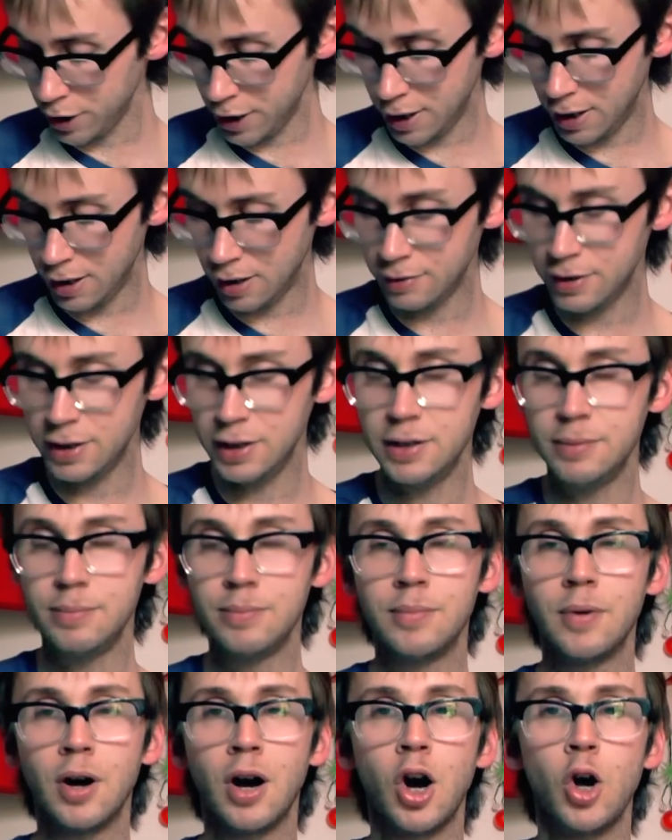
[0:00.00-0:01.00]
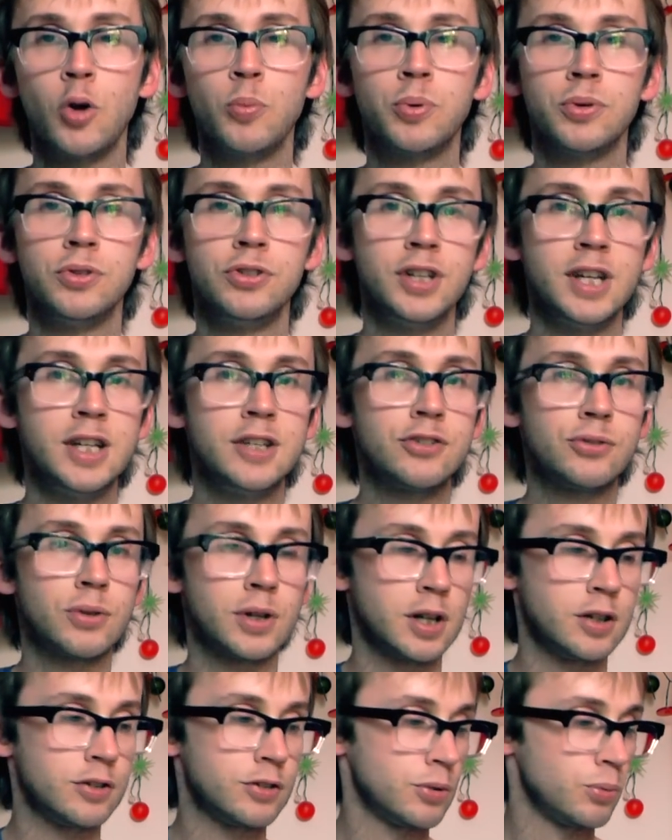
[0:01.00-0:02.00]
Here the open D
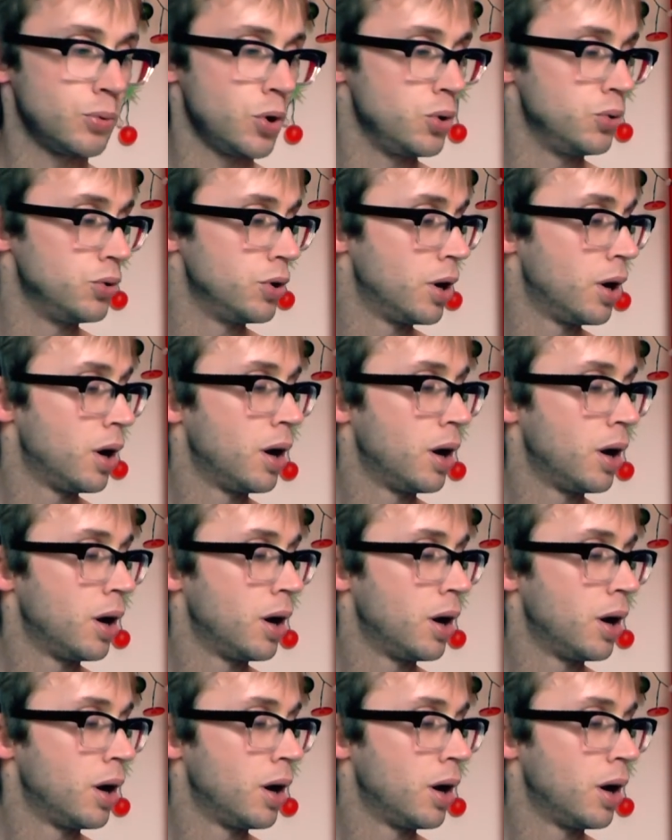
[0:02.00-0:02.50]
string is the root,